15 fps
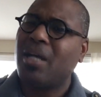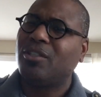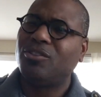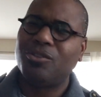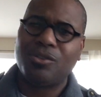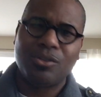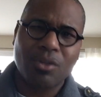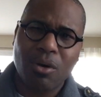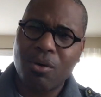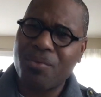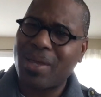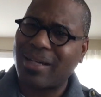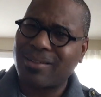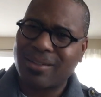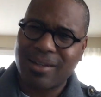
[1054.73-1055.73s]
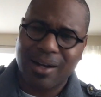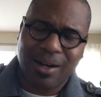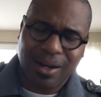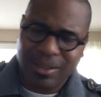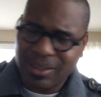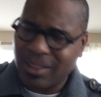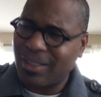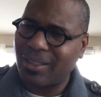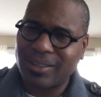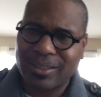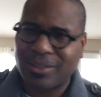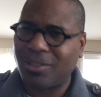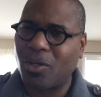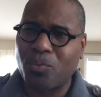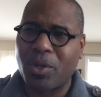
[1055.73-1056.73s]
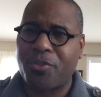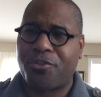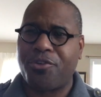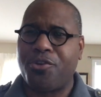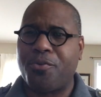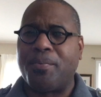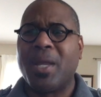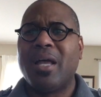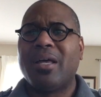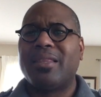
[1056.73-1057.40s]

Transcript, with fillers: know that God is still with you,